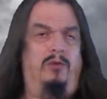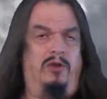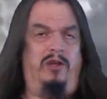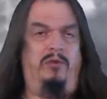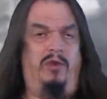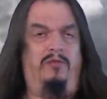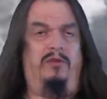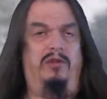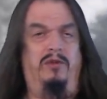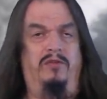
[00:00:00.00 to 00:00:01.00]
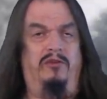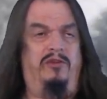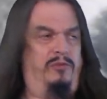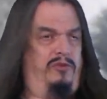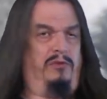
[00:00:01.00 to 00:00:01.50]
were arguing for a universe
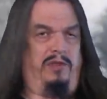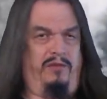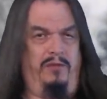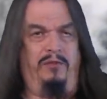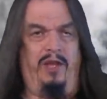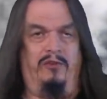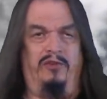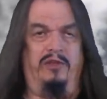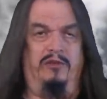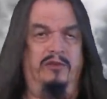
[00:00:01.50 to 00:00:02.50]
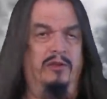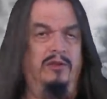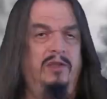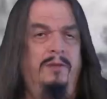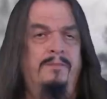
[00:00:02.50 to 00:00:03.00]
that was only a few thousand years
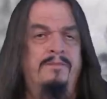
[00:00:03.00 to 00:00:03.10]
old.